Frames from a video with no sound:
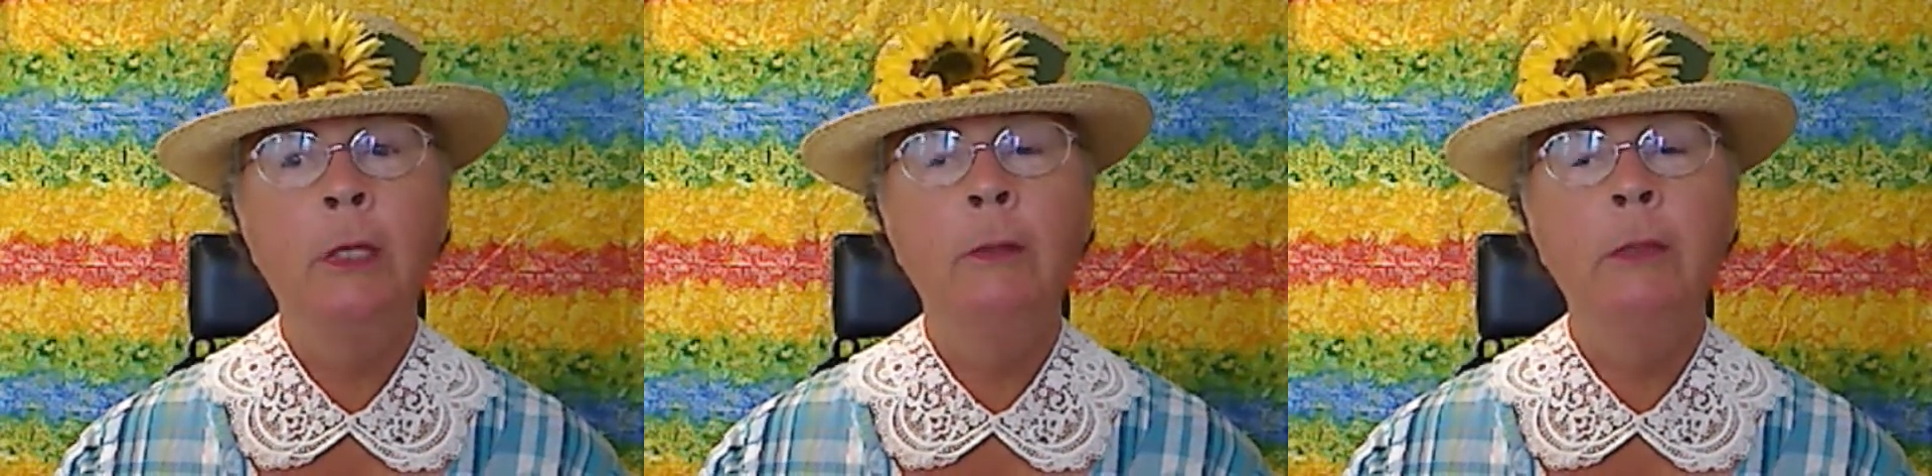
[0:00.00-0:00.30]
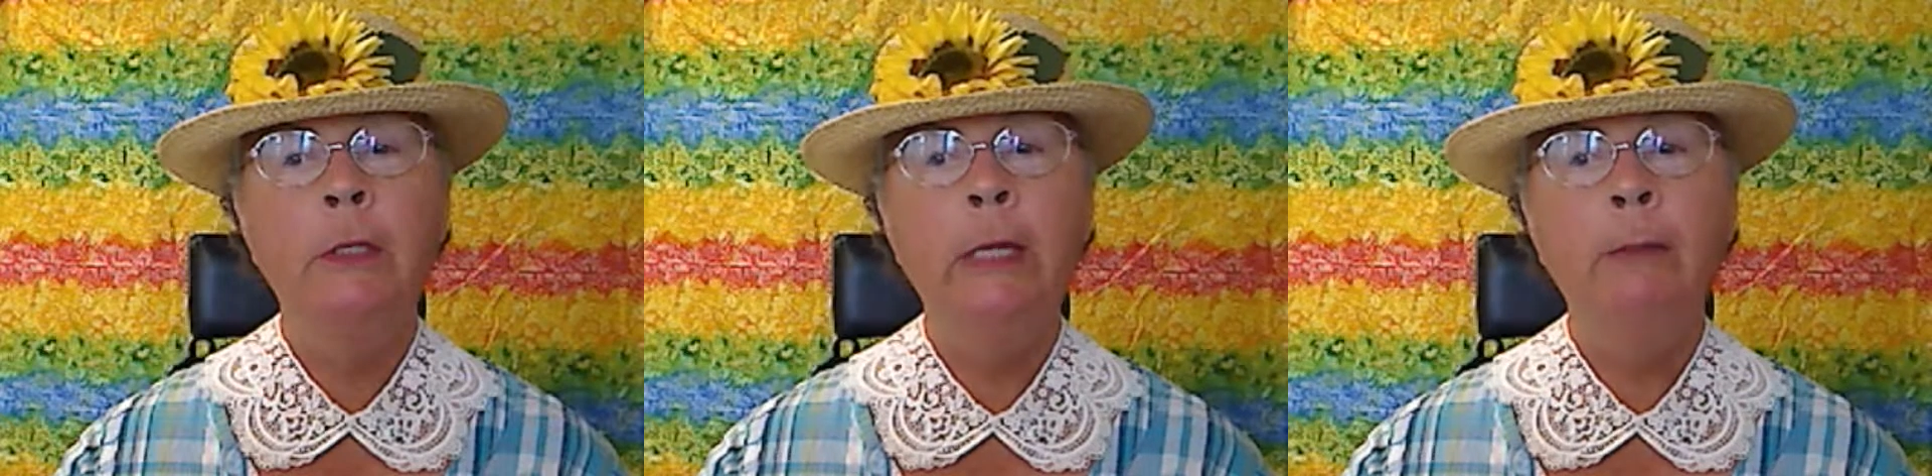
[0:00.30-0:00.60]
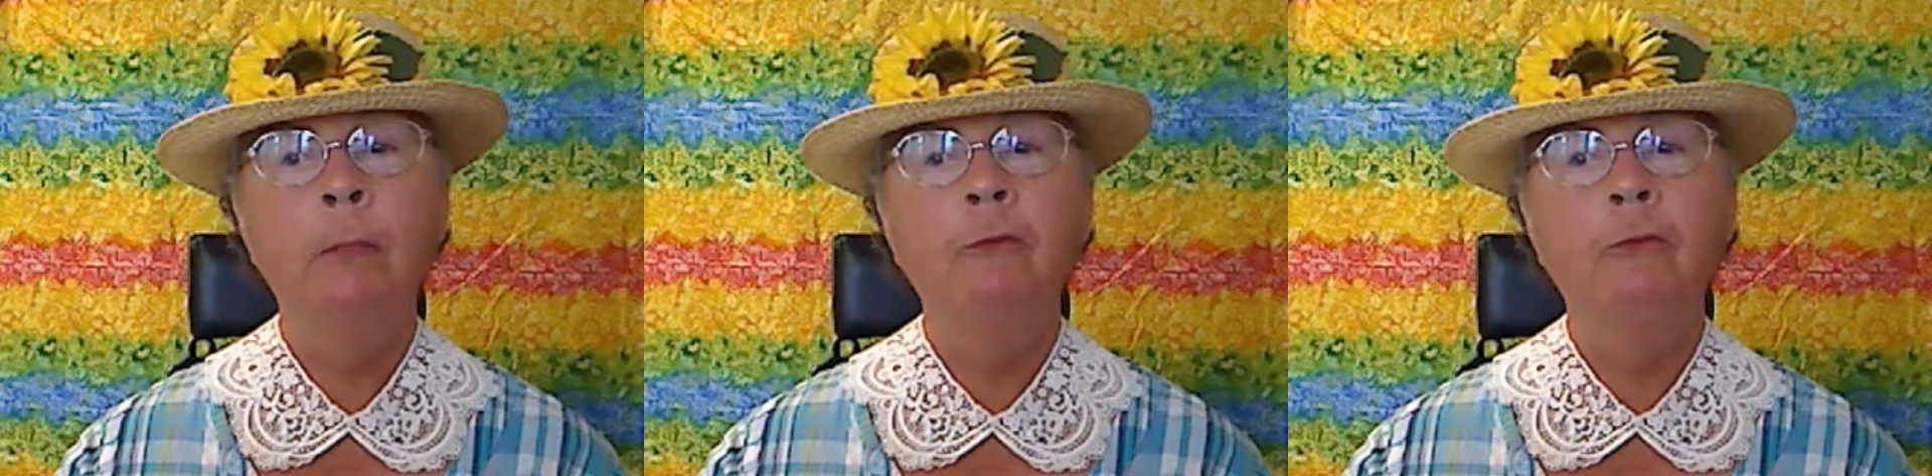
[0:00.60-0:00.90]
In the
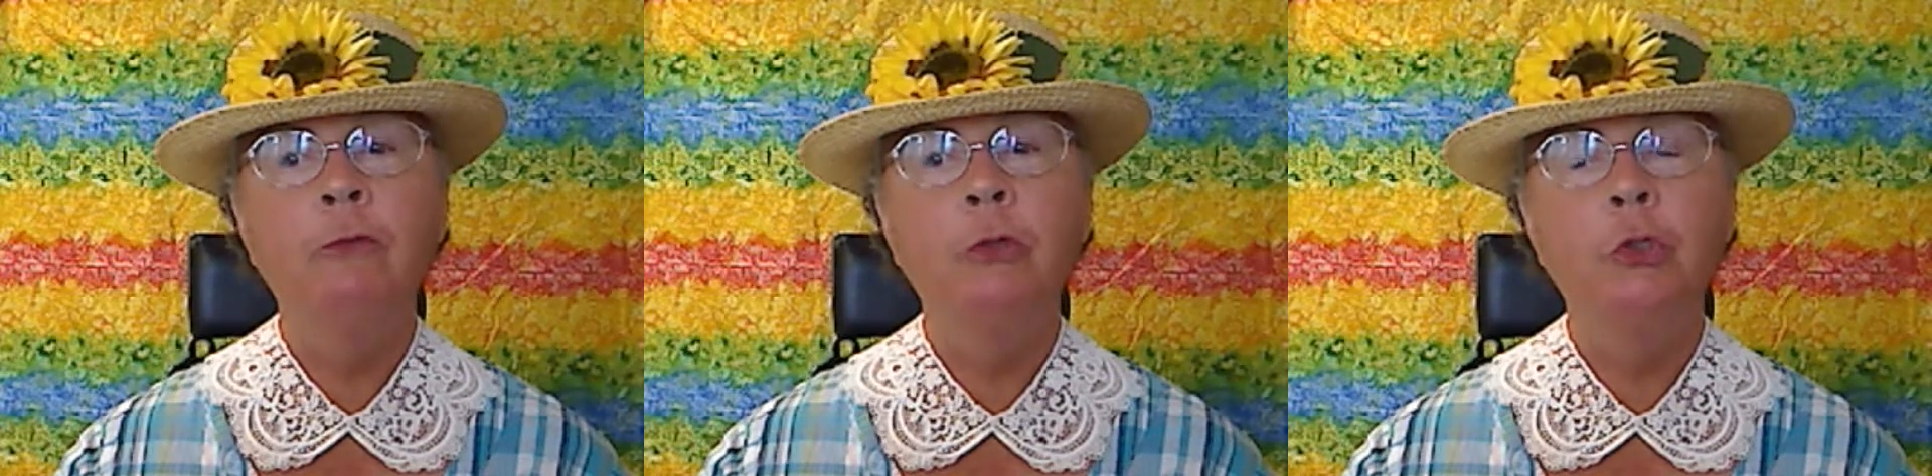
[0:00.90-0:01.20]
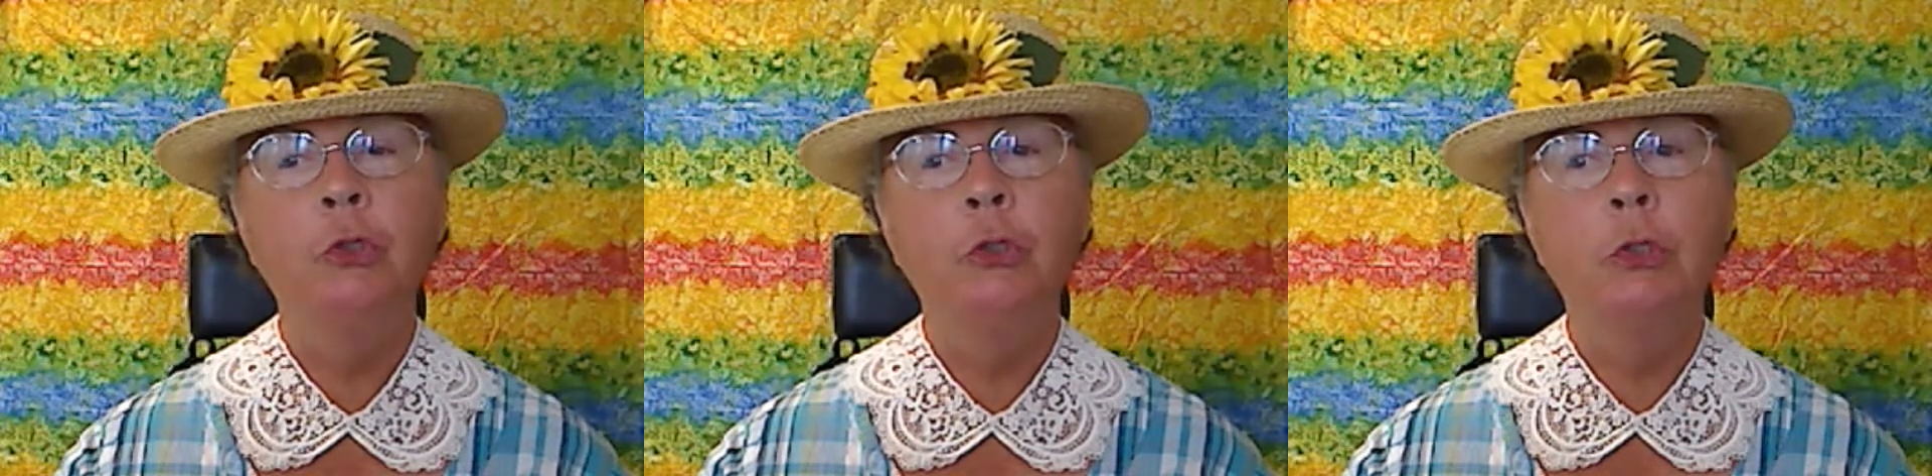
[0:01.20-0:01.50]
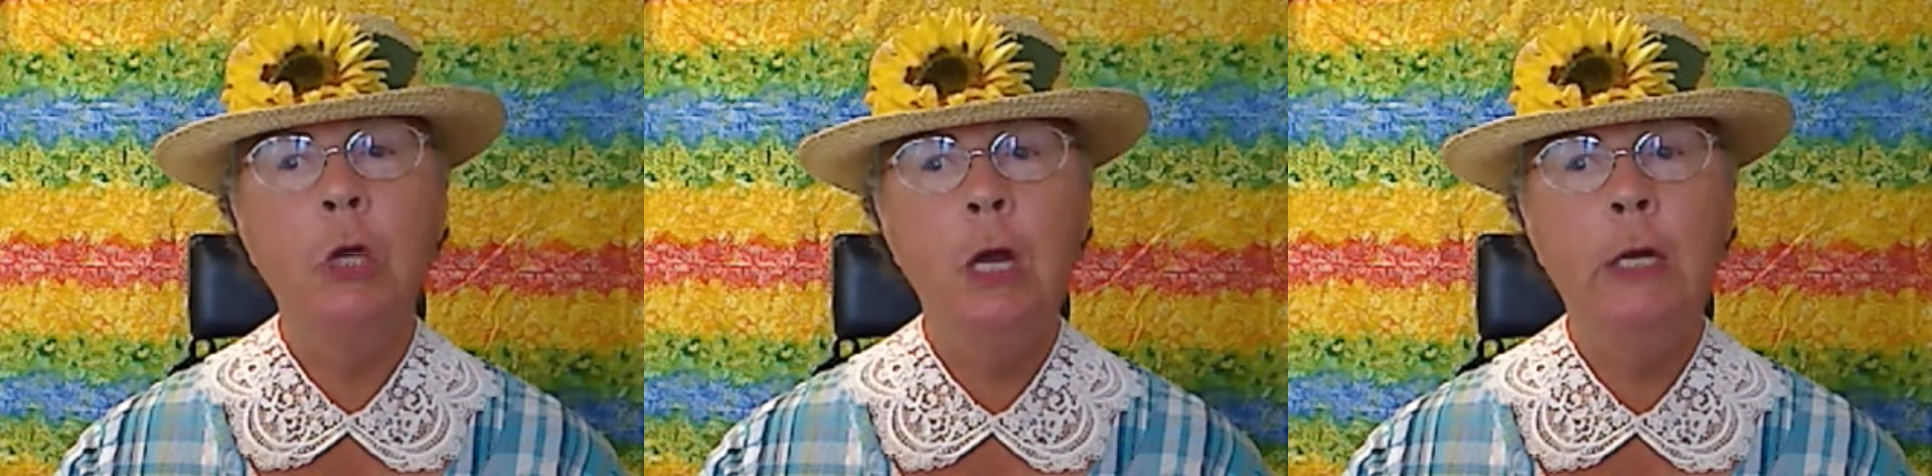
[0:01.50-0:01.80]
name of
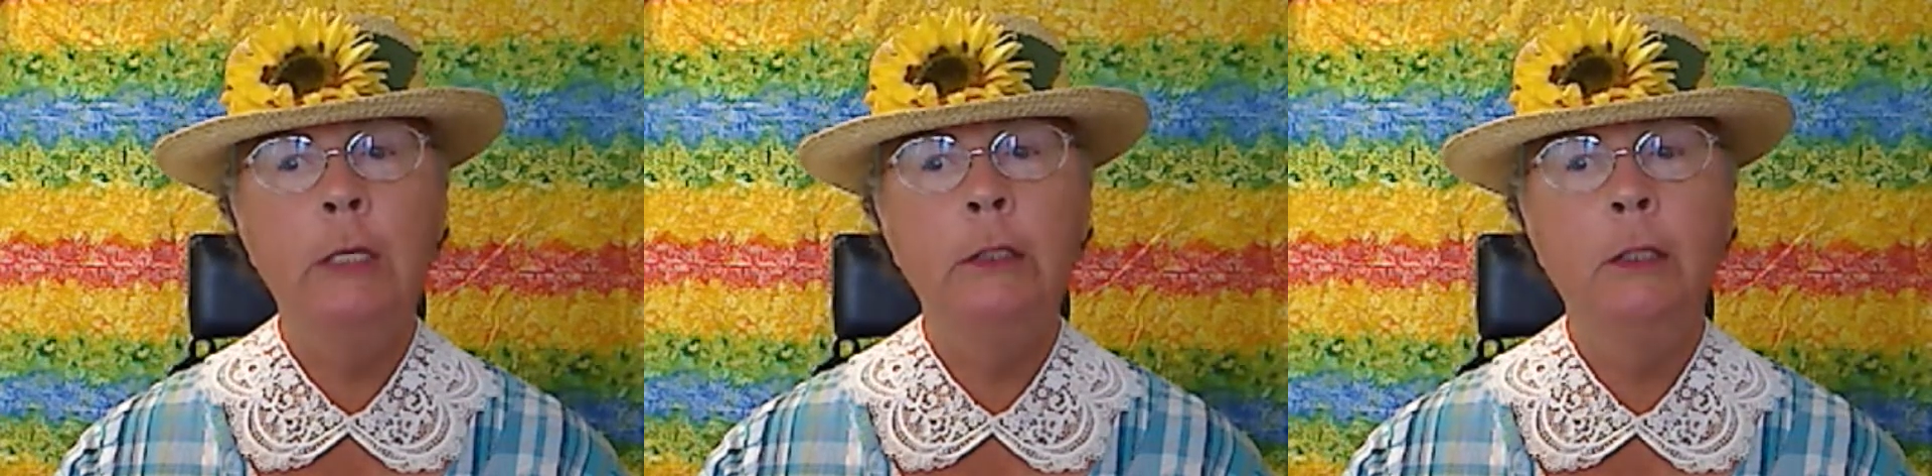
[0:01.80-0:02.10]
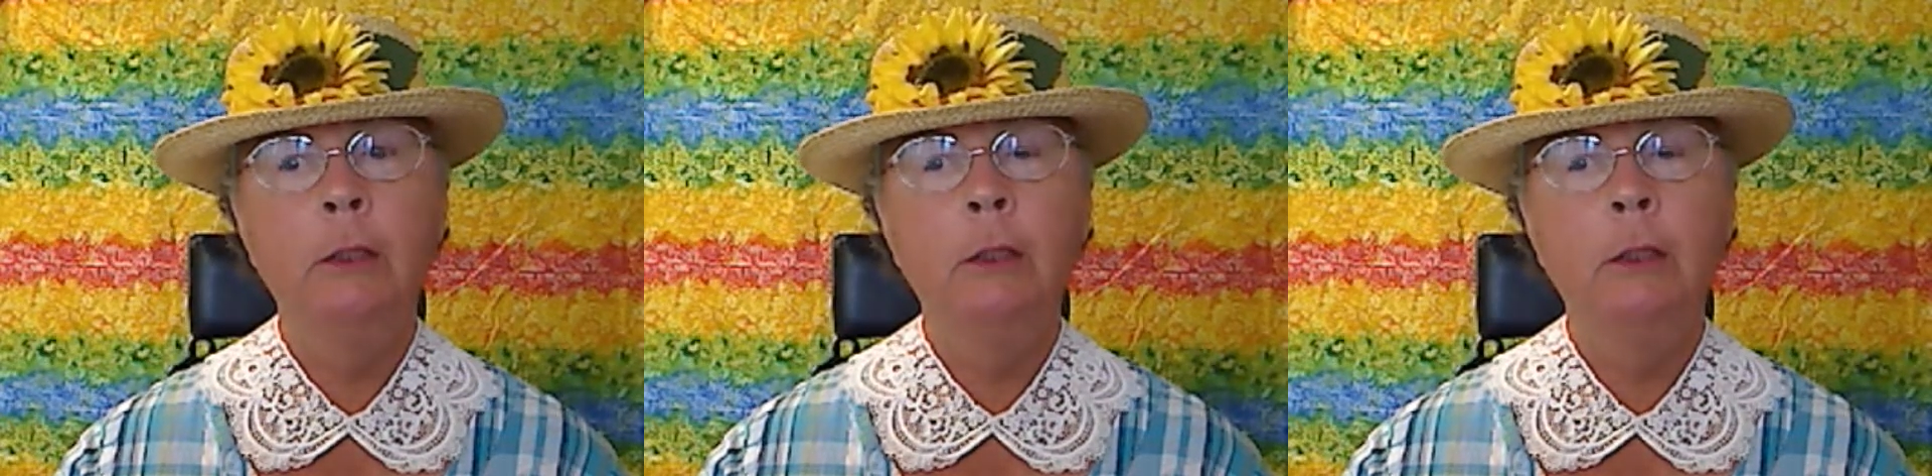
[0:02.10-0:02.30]
God